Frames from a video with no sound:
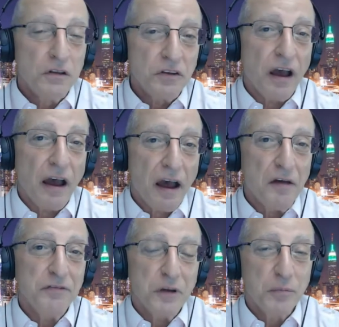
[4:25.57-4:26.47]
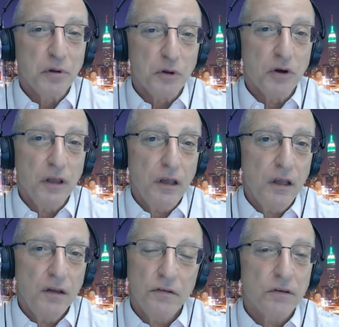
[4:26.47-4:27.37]
to have
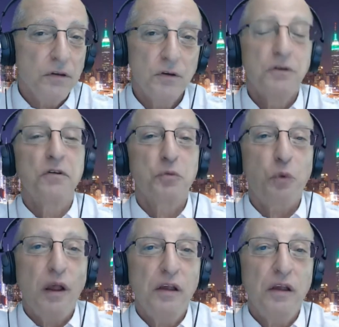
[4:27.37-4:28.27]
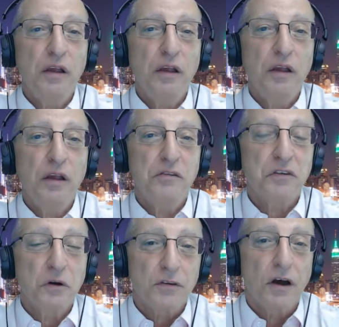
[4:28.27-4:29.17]
employees, you're just wasting our
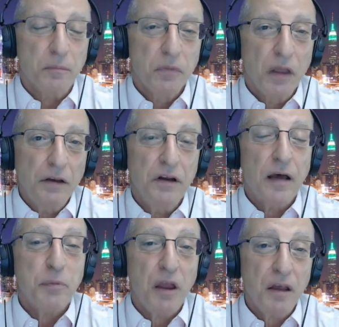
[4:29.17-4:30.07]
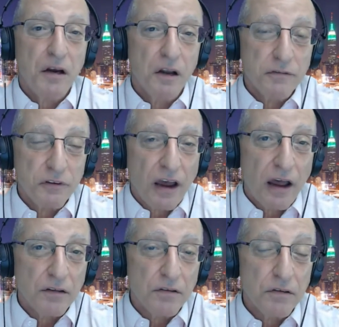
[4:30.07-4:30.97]
time and you're not paying enough
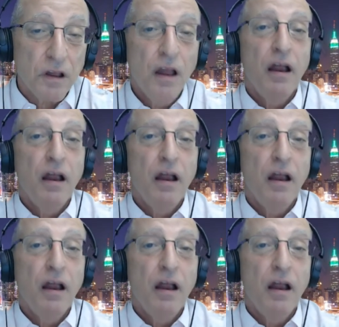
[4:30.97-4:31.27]
taxes.